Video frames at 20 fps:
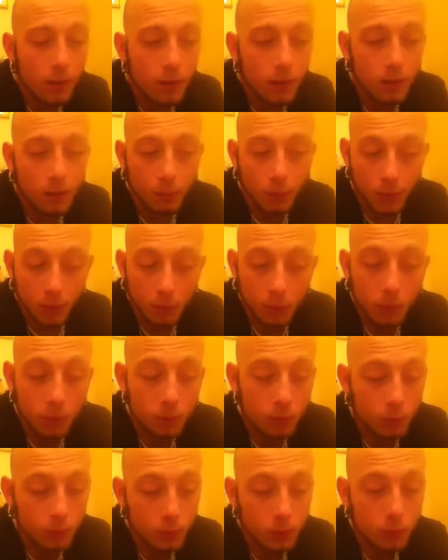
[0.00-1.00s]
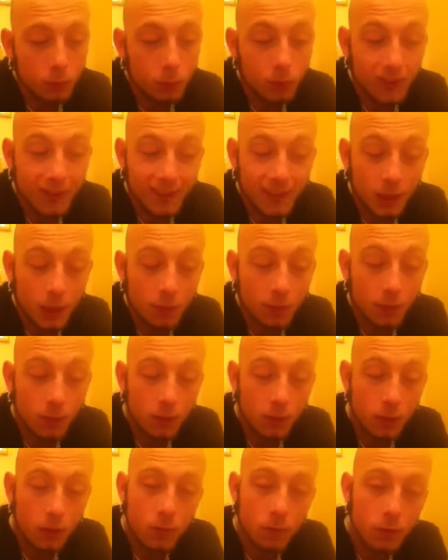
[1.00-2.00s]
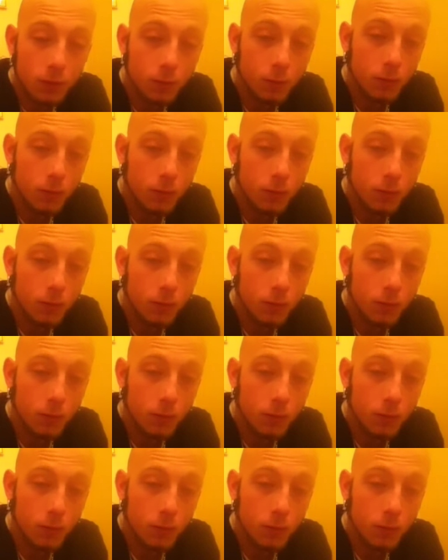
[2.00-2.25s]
that the people who's receiving those